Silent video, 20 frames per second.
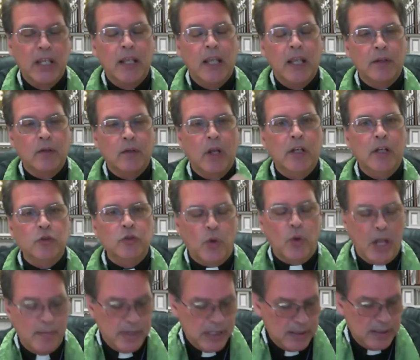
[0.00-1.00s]
And here's what
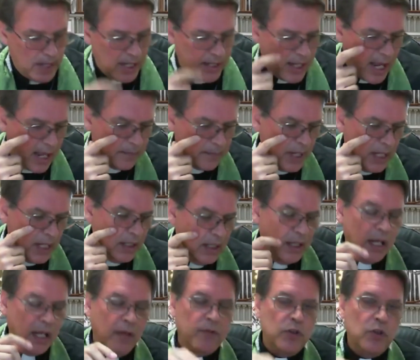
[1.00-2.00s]
I mean by that.
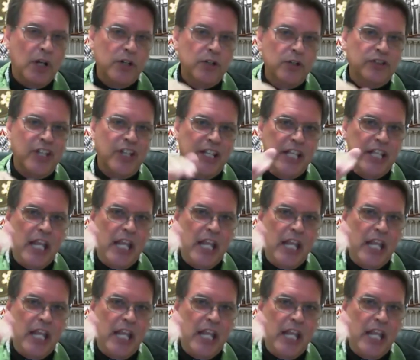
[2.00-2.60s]
If you understand the